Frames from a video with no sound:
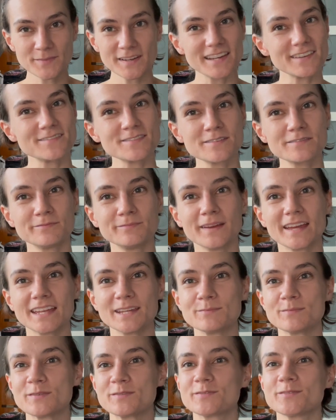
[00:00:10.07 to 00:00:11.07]
If you've
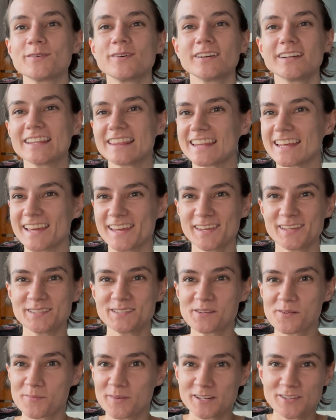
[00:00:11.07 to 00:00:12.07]
been before, thank you
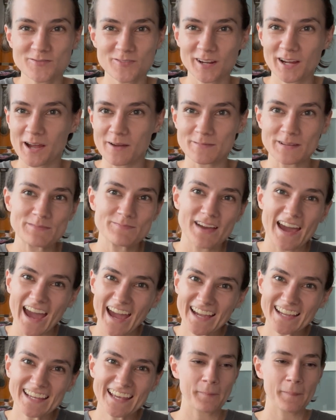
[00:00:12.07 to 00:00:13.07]
so much for coming
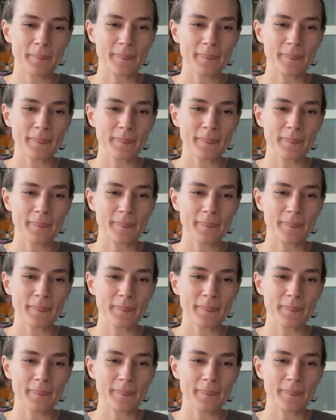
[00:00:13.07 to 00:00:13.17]
back.